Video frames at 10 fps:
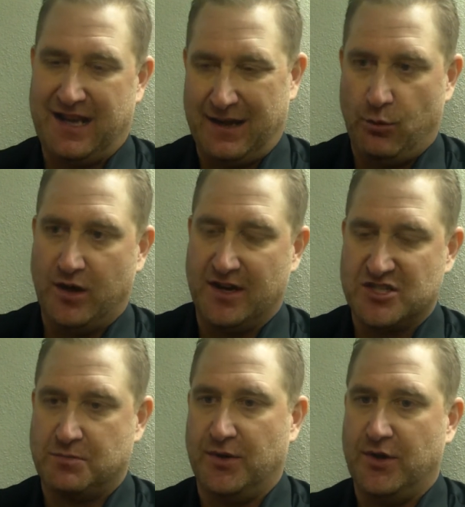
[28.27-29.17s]
It kind of let them
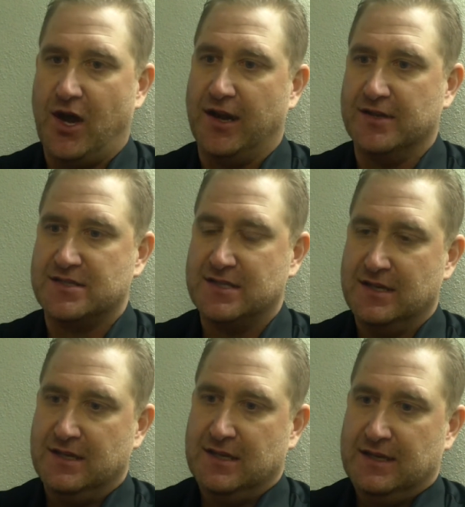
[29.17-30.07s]
spurt on us.
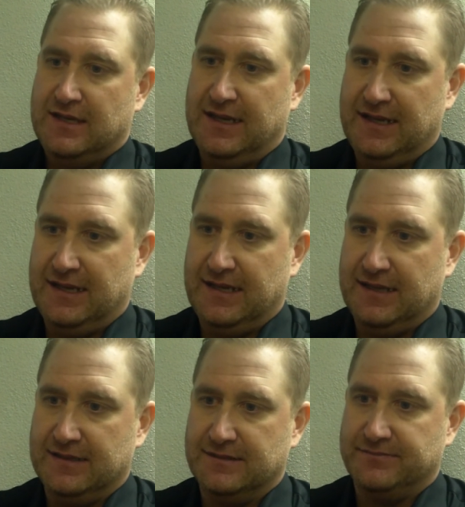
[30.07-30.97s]

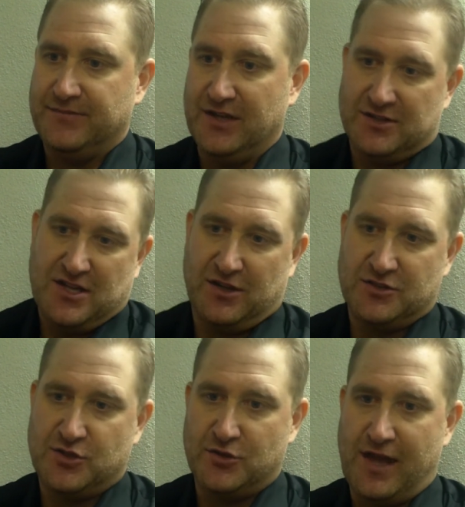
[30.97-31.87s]
And, you know, tell you
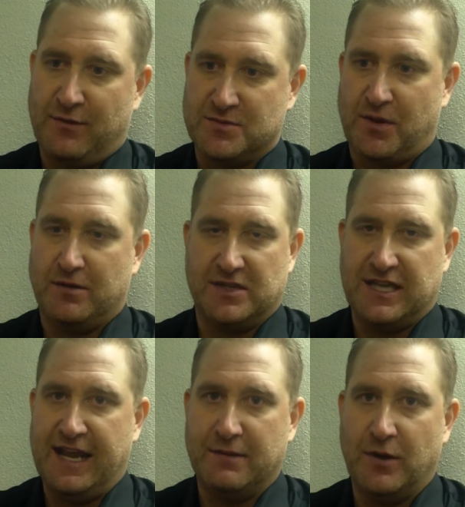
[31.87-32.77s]
the truth, that was probably
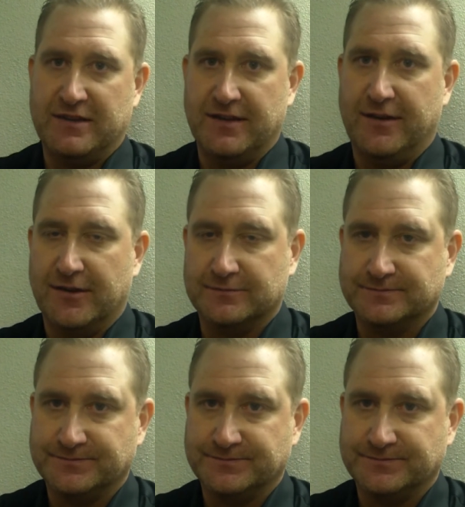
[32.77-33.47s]
the game right there.